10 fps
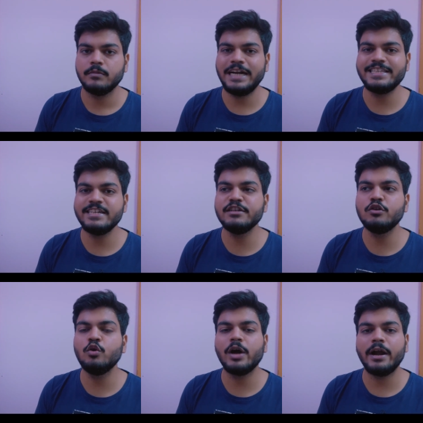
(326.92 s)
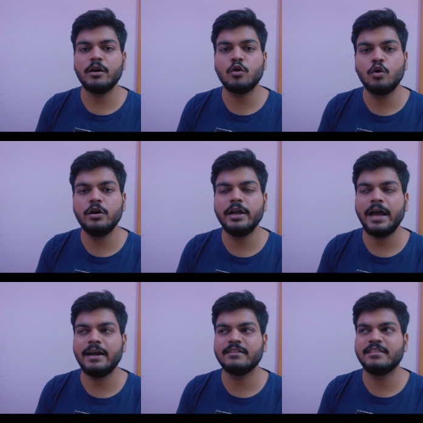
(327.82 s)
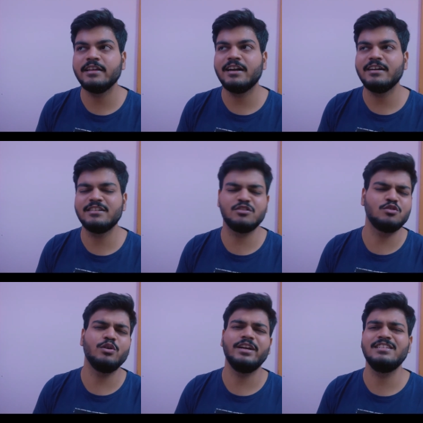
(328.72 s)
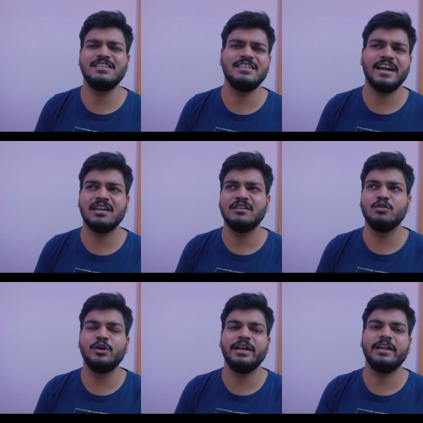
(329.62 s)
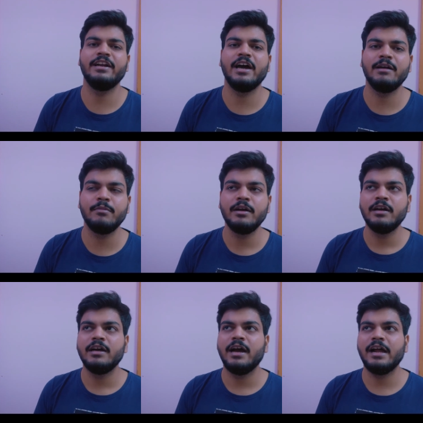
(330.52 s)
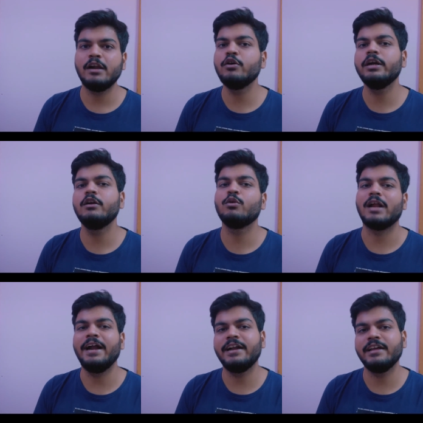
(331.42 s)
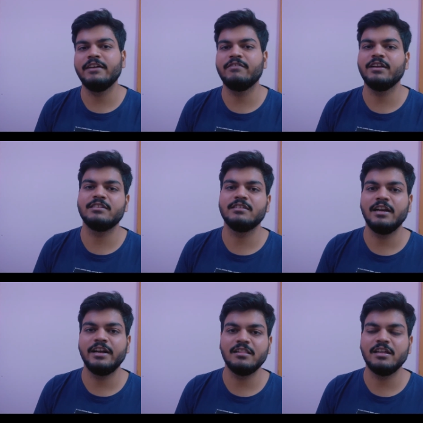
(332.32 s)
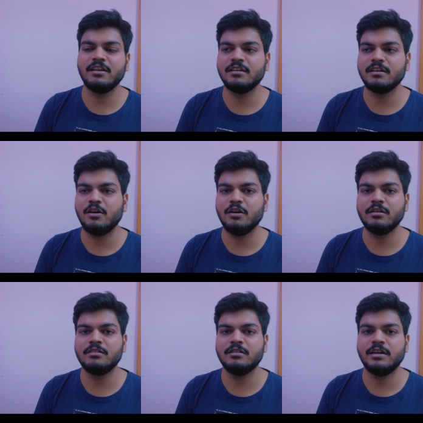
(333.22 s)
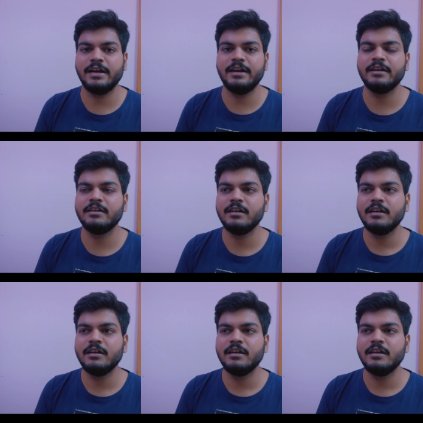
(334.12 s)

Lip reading: It's easy to look at a code and think that it's so easy, I can do it anytime, and I don't need to write every little thing on the editor.